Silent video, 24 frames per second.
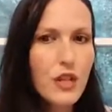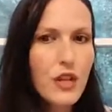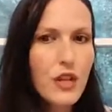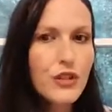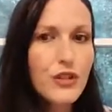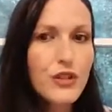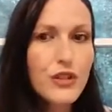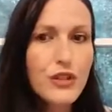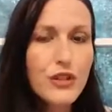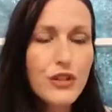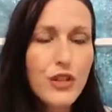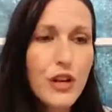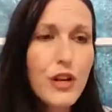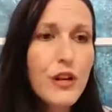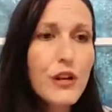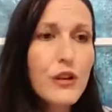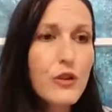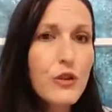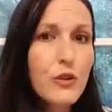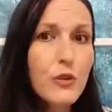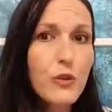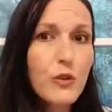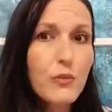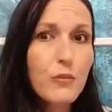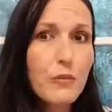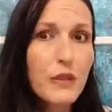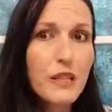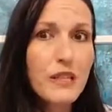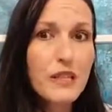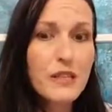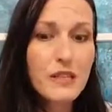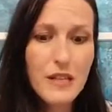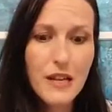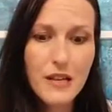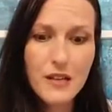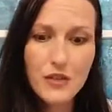sow
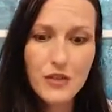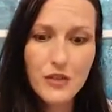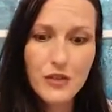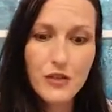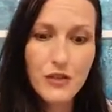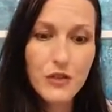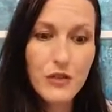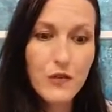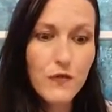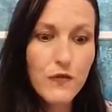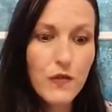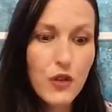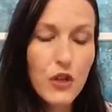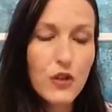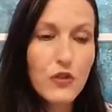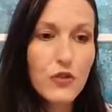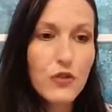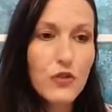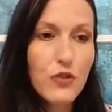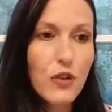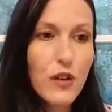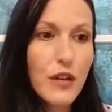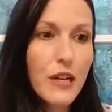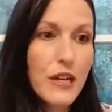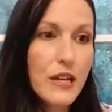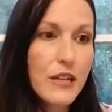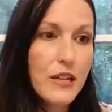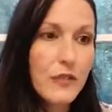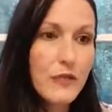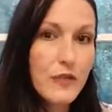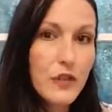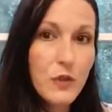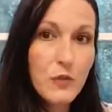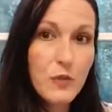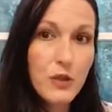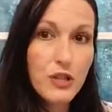because that is good fertile ground
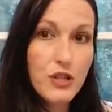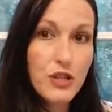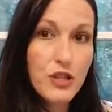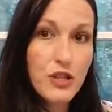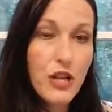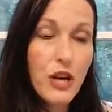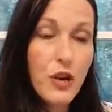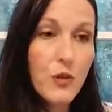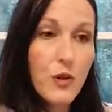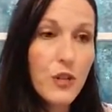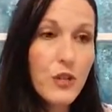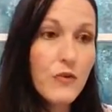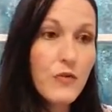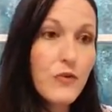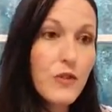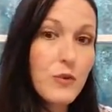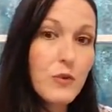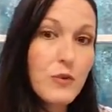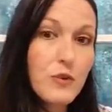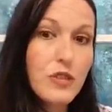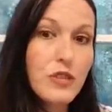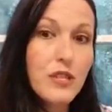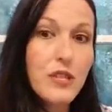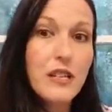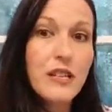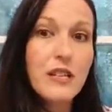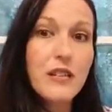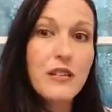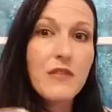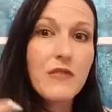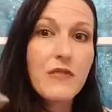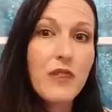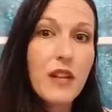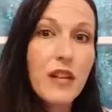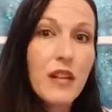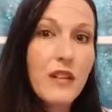if you are sowing if you are standing
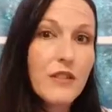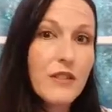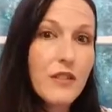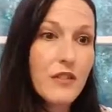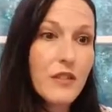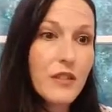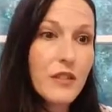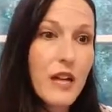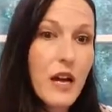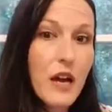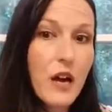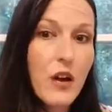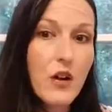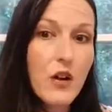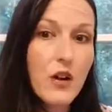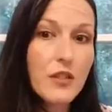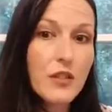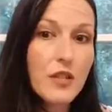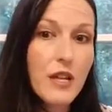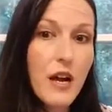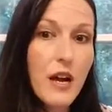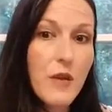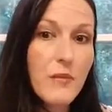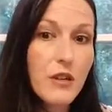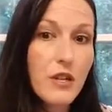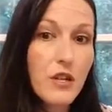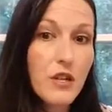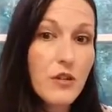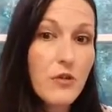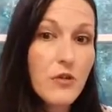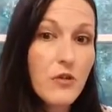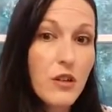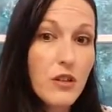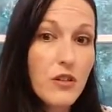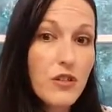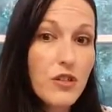in faith during that hard time and
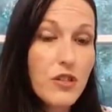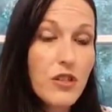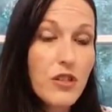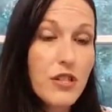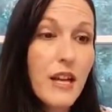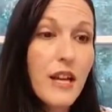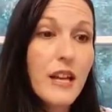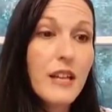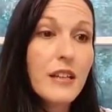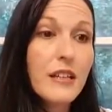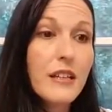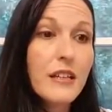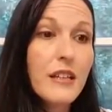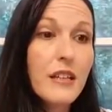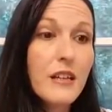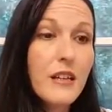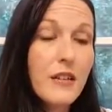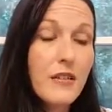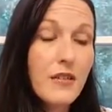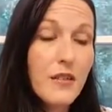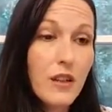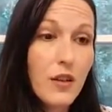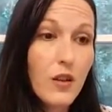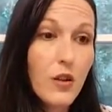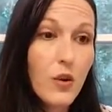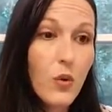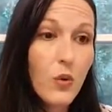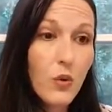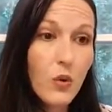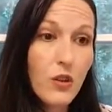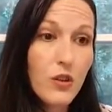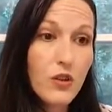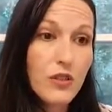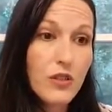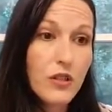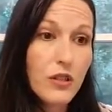you are staying the
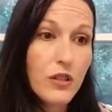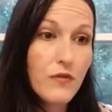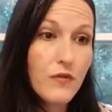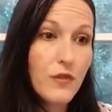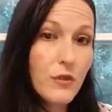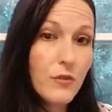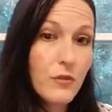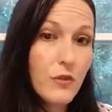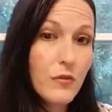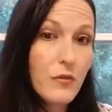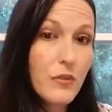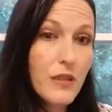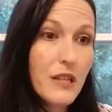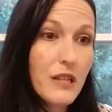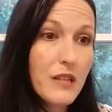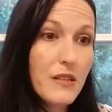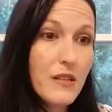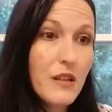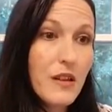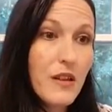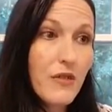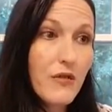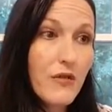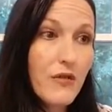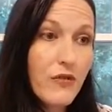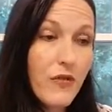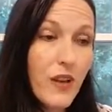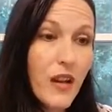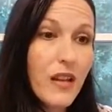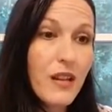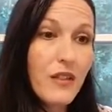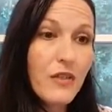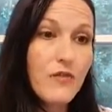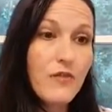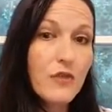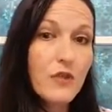course, if you are being
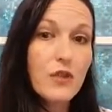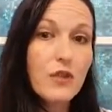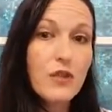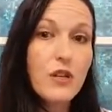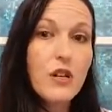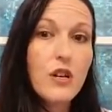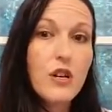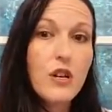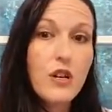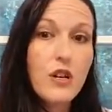faithful,